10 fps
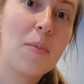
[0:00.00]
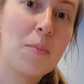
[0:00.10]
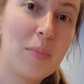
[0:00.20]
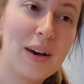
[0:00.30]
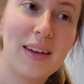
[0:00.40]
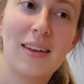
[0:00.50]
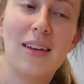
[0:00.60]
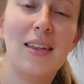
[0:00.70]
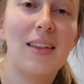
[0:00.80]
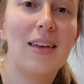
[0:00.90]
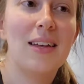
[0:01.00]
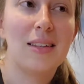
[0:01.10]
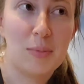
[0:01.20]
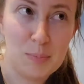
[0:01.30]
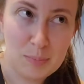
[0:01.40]
but it's
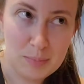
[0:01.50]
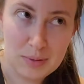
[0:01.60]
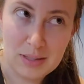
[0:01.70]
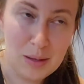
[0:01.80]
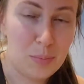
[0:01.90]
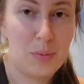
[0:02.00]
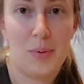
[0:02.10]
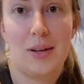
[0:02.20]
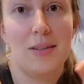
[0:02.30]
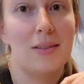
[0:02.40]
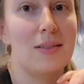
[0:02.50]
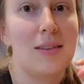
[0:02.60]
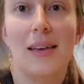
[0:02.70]
a simple process.